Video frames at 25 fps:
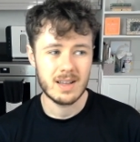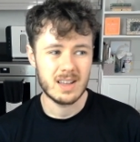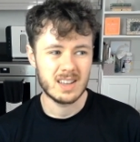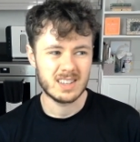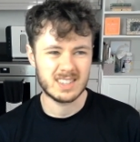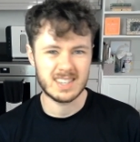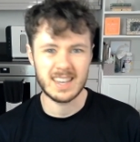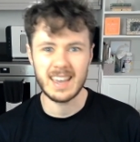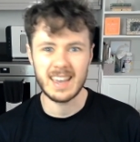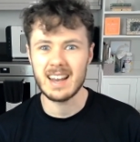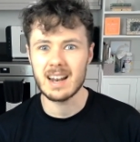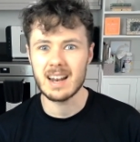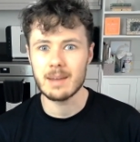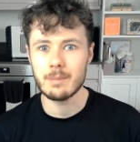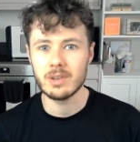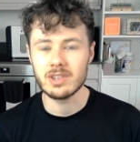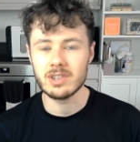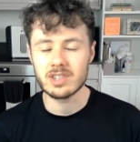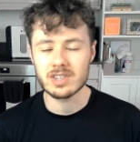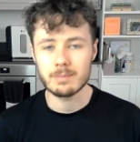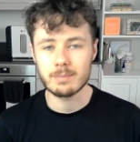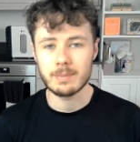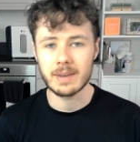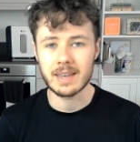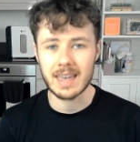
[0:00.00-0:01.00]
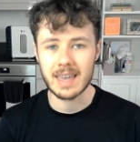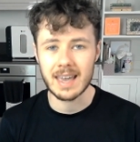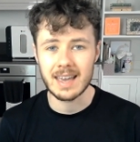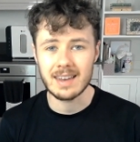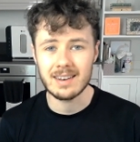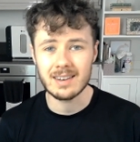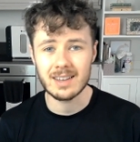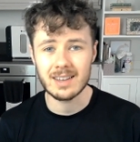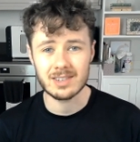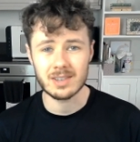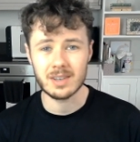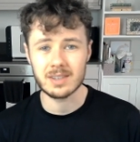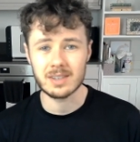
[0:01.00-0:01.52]
Tielemans and McGinn
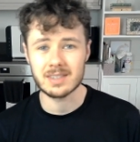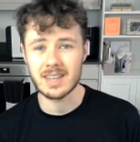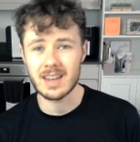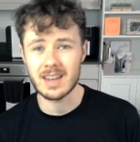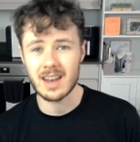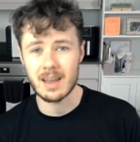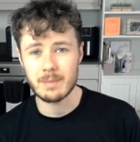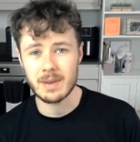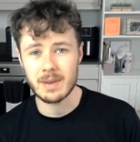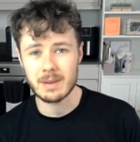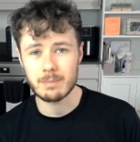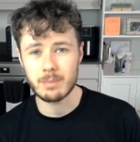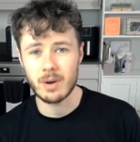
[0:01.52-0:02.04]
as our centre-mid